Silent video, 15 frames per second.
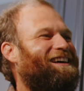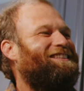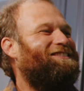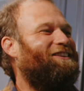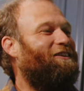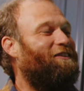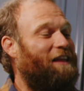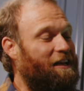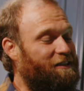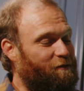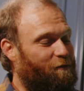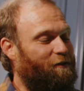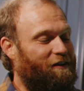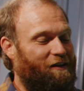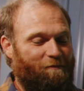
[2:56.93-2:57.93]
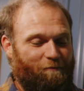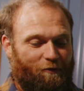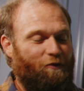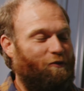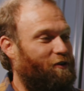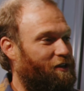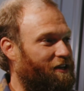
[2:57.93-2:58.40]
So that's what we're gonna
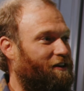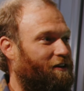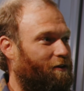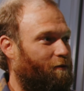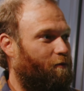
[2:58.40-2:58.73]
brew here.